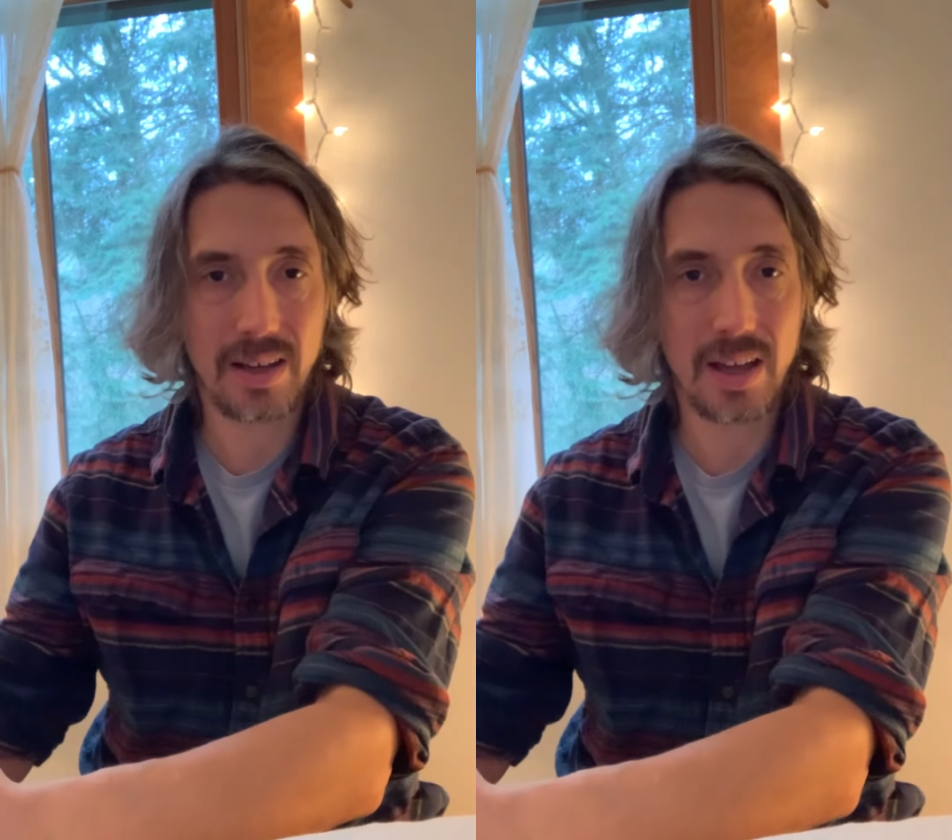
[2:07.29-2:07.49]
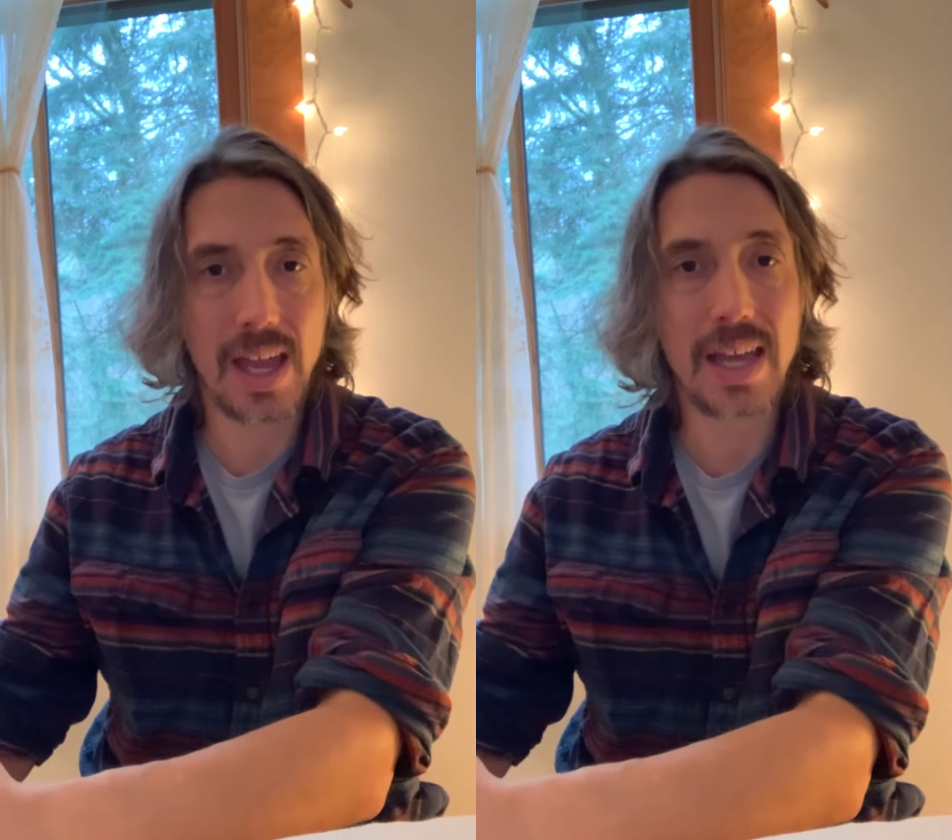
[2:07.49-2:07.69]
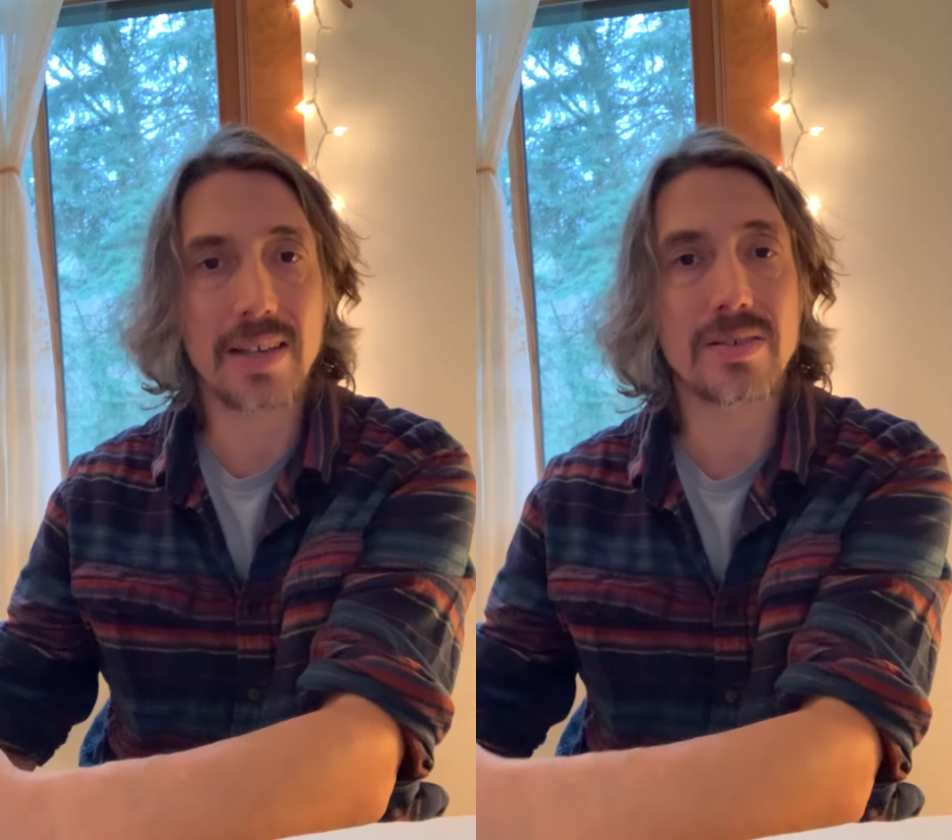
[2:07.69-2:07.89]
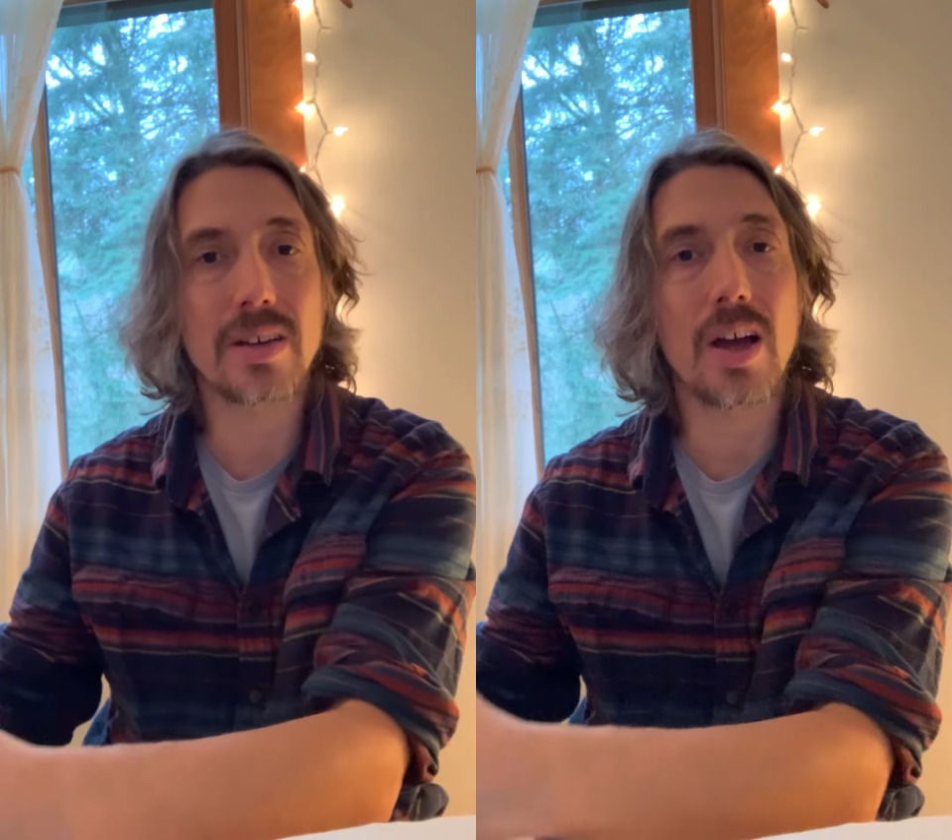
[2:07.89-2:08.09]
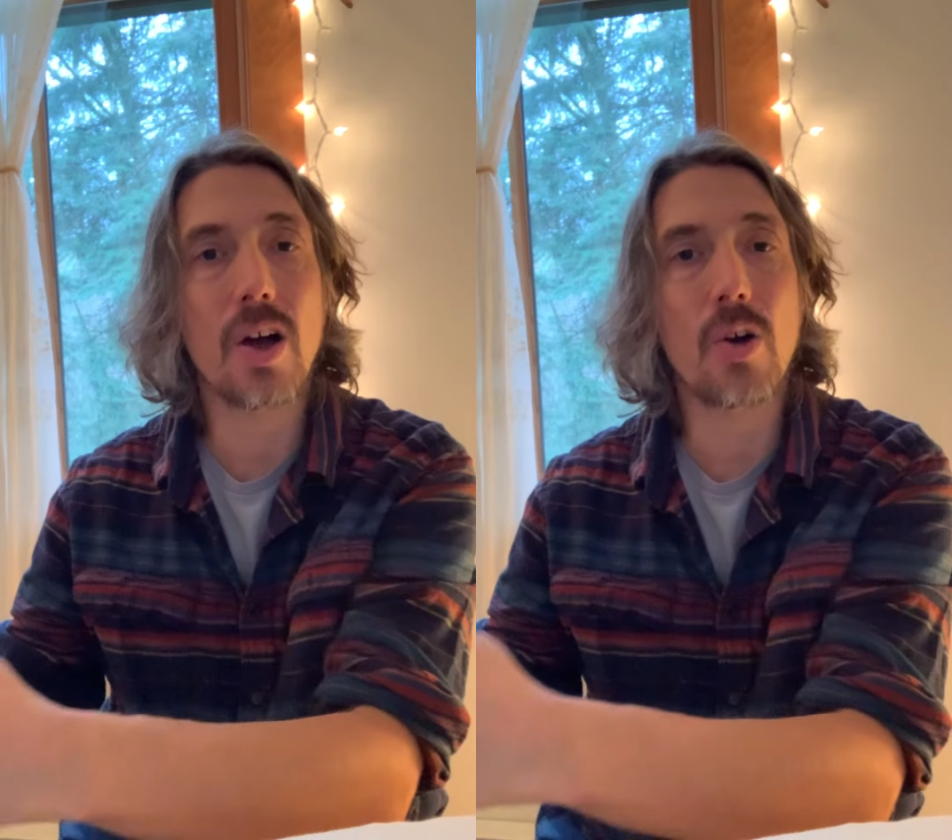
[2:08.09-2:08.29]
as
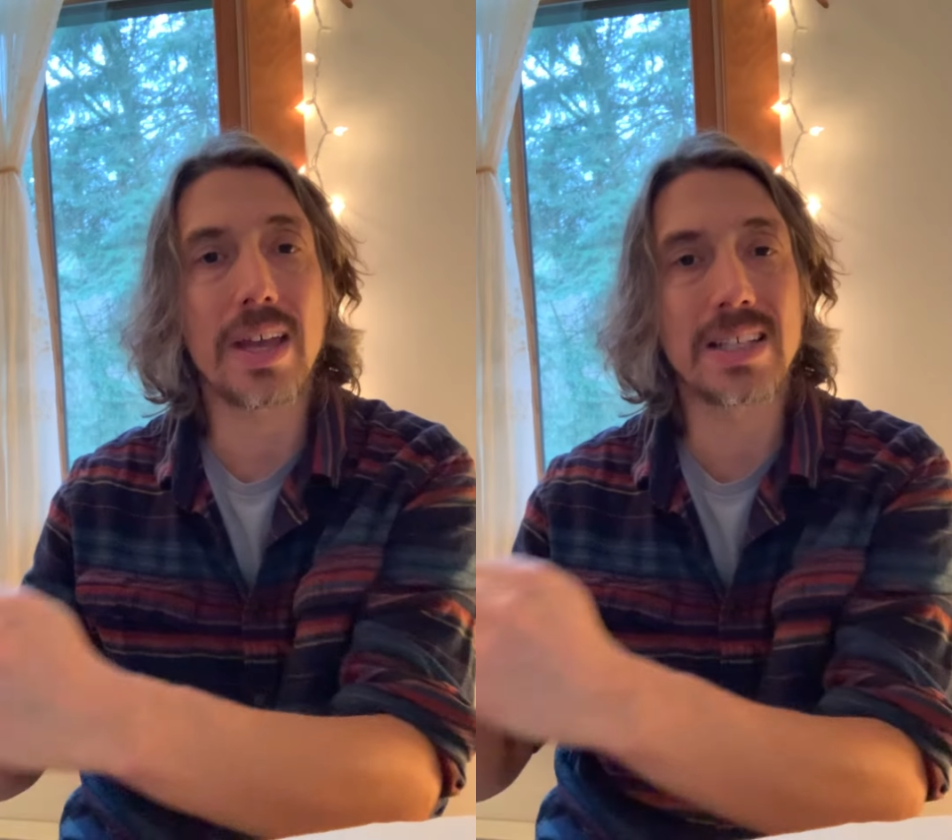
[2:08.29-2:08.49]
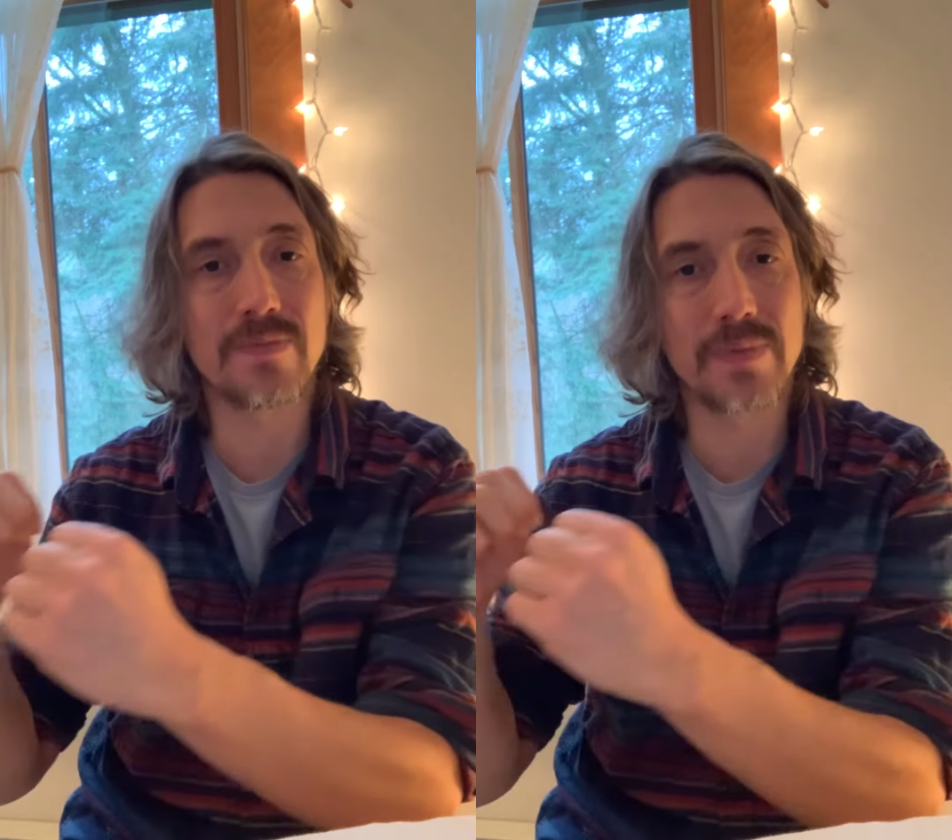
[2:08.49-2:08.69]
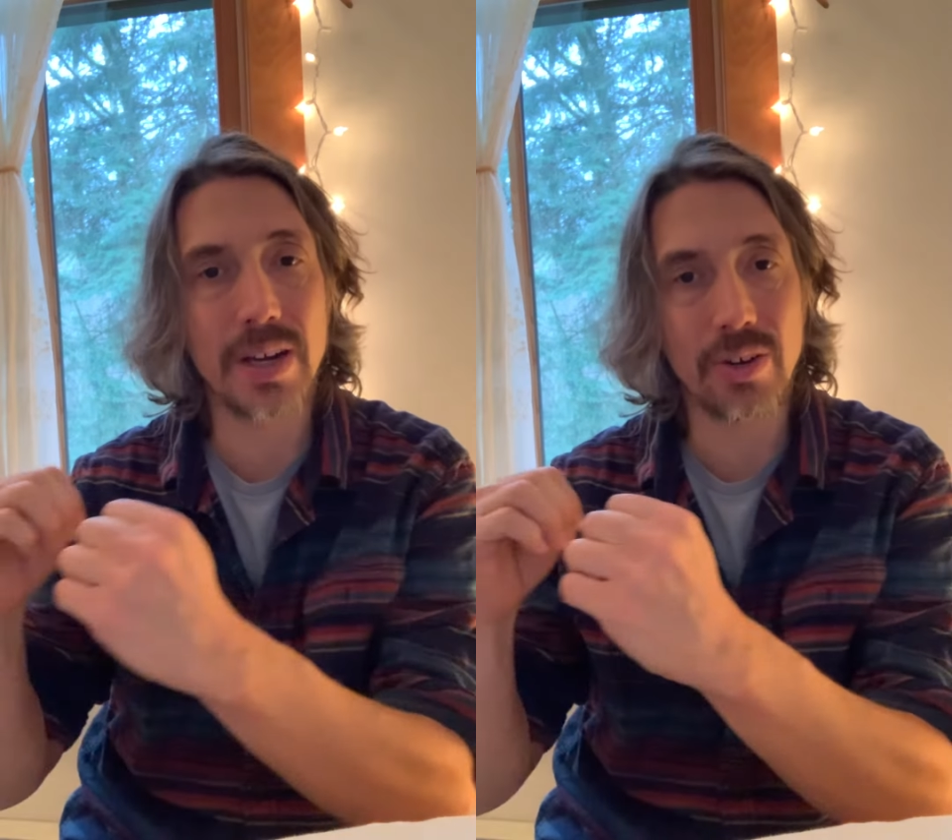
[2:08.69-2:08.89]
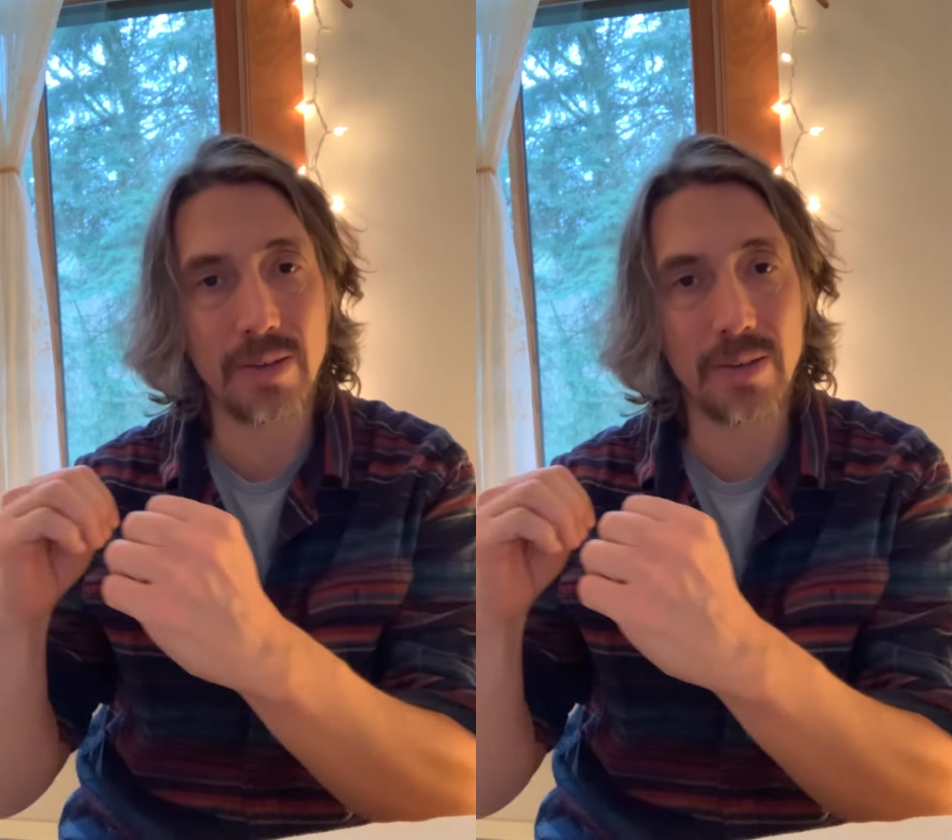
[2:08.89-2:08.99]
it's very